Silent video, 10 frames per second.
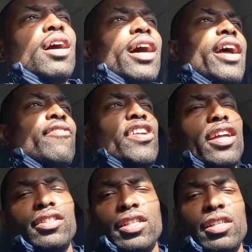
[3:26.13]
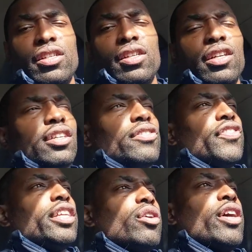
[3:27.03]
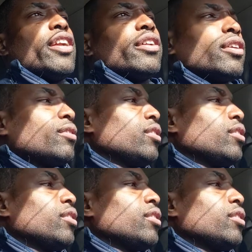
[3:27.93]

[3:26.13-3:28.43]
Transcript: I have yet to get a good video editor.